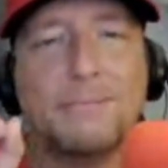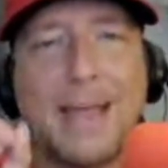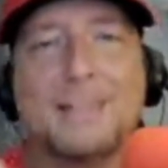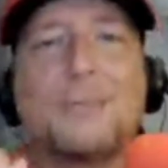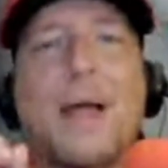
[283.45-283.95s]

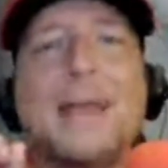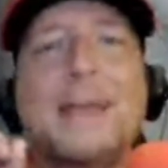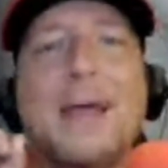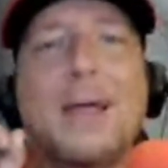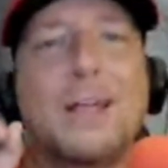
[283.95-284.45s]
That's
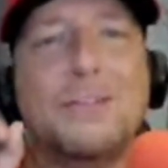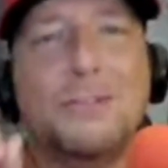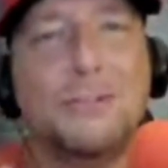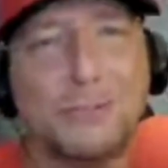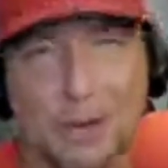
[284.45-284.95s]
right,
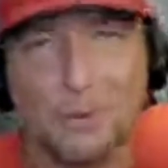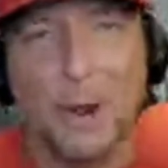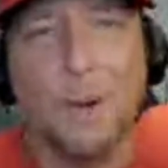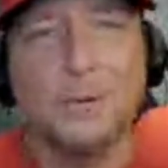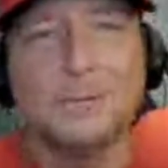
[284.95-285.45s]

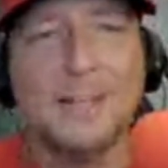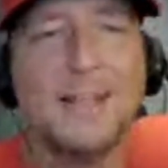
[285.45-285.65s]
zero.